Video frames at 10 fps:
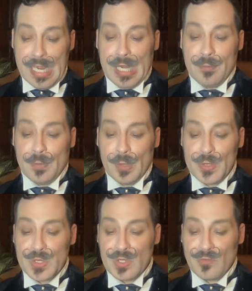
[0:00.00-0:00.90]
It
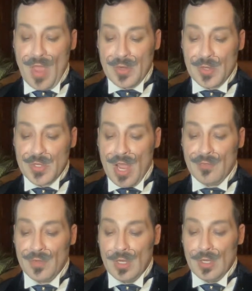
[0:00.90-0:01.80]
burst the fetters
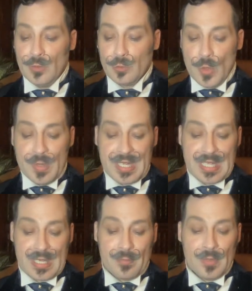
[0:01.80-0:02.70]
of
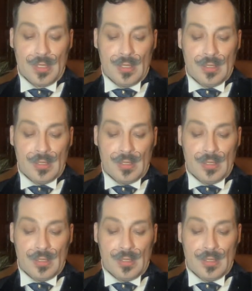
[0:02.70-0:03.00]
rheumatism